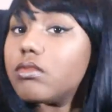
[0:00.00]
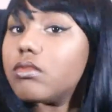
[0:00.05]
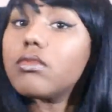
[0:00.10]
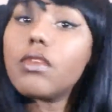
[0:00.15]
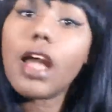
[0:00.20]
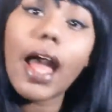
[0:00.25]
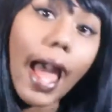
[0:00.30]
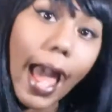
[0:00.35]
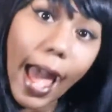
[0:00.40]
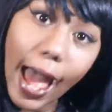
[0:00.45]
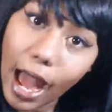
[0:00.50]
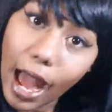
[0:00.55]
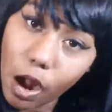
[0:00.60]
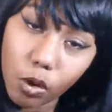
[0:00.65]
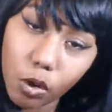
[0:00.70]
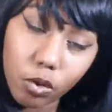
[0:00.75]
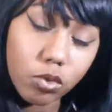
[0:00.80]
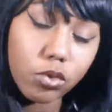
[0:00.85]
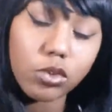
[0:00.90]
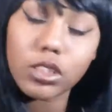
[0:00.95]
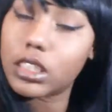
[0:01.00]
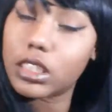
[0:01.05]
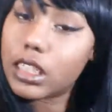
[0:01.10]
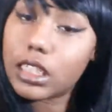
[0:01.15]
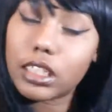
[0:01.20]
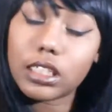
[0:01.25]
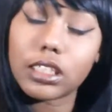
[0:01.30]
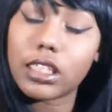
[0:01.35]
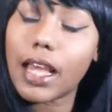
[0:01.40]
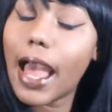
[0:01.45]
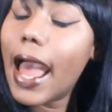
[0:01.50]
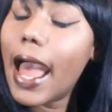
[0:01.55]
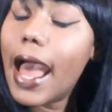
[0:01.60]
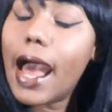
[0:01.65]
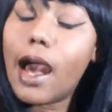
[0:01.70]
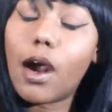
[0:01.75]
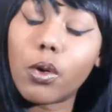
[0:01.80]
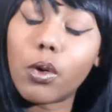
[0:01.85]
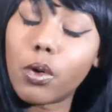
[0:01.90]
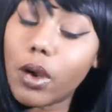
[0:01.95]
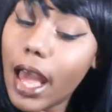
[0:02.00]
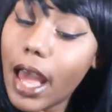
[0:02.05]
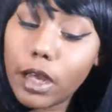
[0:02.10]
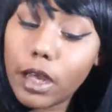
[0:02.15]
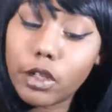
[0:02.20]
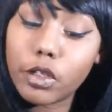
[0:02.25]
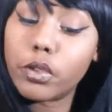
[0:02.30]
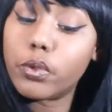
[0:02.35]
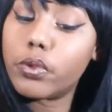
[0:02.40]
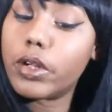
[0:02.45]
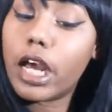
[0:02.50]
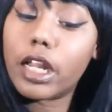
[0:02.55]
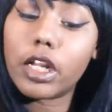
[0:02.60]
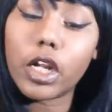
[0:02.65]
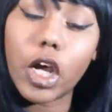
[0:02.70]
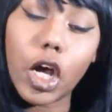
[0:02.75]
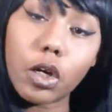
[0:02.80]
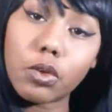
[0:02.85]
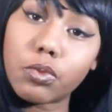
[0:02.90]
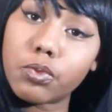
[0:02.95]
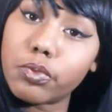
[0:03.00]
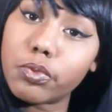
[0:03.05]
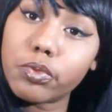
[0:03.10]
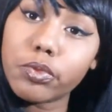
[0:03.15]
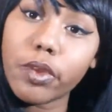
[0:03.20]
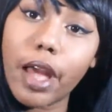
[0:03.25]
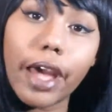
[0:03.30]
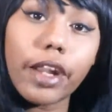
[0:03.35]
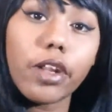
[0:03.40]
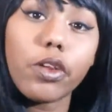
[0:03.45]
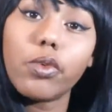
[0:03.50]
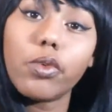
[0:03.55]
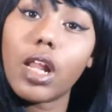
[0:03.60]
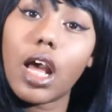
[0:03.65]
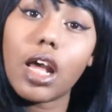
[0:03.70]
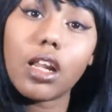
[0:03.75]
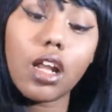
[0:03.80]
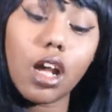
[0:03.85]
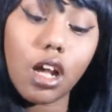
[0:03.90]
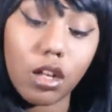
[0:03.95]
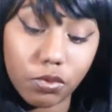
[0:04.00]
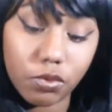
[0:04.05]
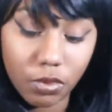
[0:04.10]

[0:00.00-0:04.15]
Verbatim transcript: how, sis, how? How do you not know? How do you not know?